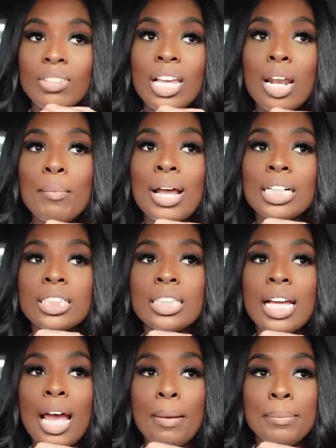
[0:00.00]
and I'm
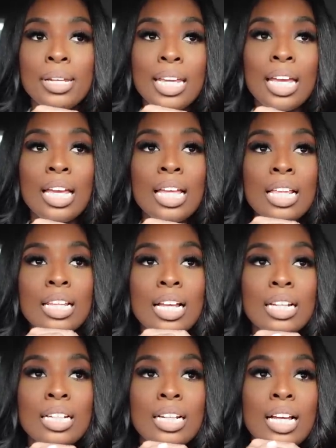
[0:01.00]
actually happy
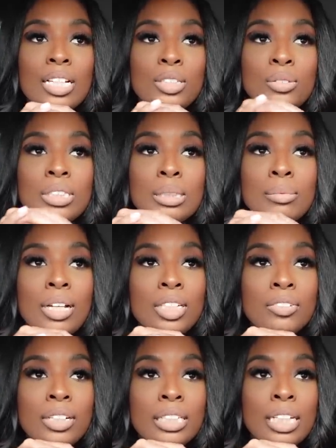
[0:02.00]
that I did not do the
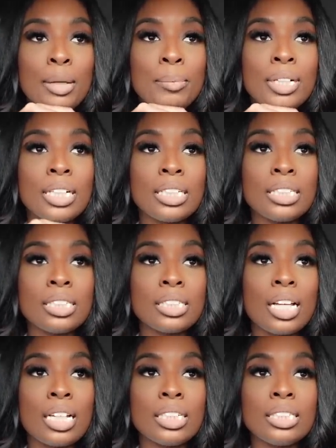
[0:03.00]
SmileDirect thing because
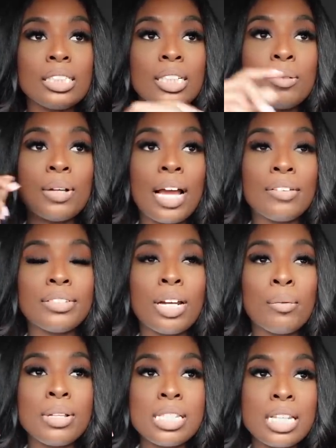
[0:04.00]
honestly, after
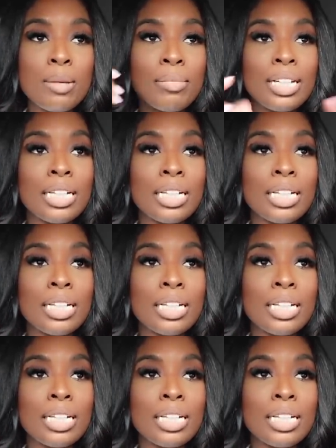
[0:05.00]
I went to him and